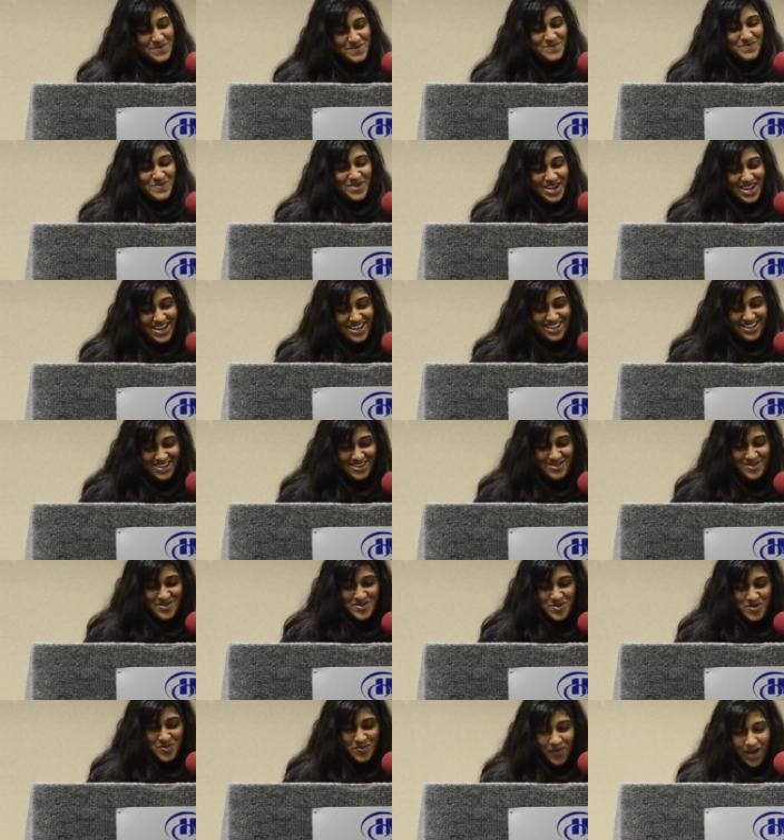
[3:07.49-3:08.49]
But
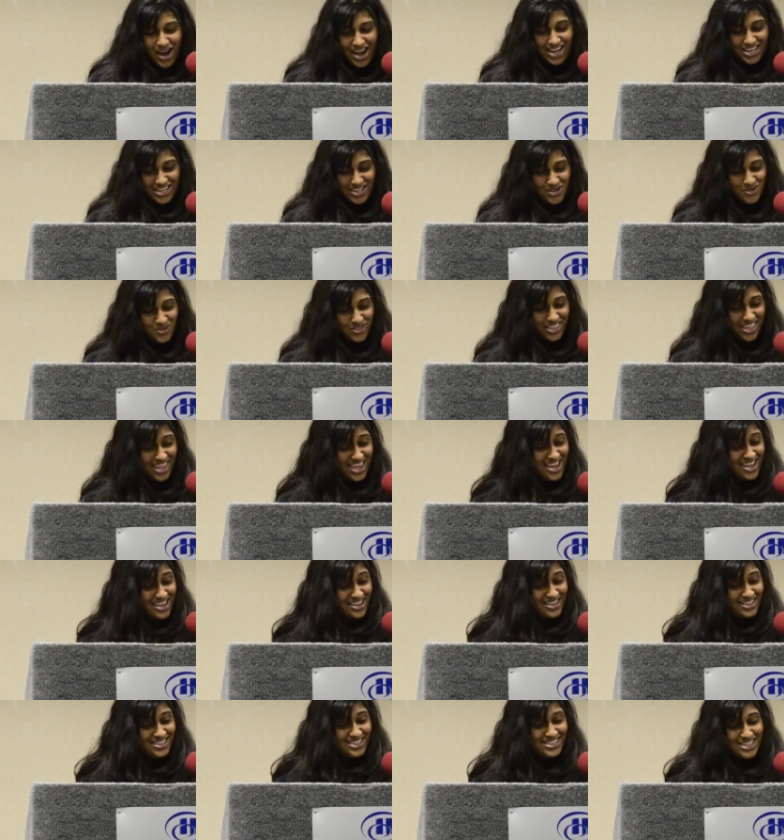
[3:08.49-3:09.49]
why do you
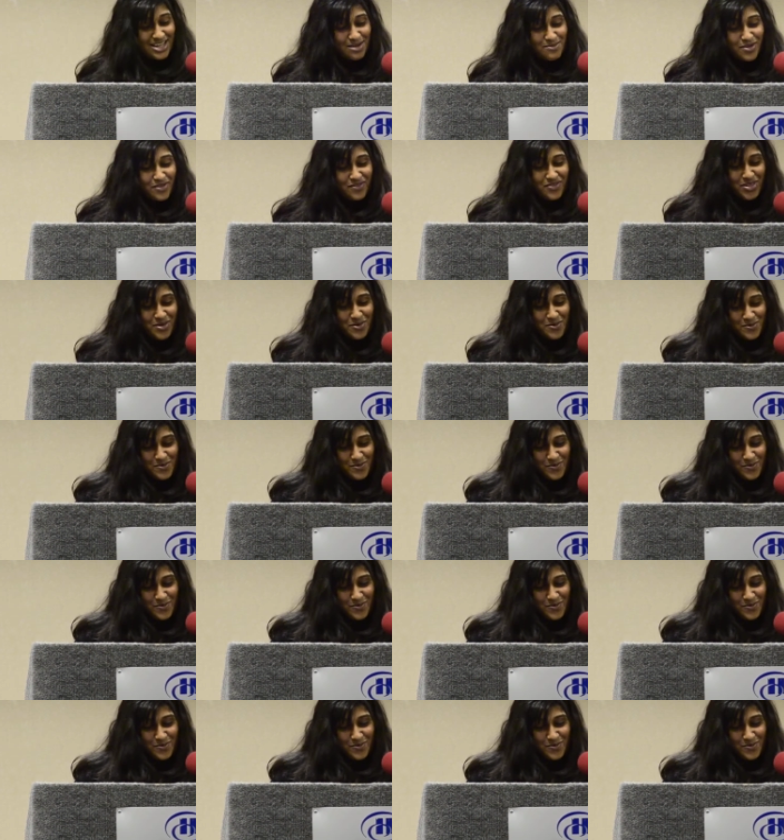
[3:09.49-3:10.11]
think some of the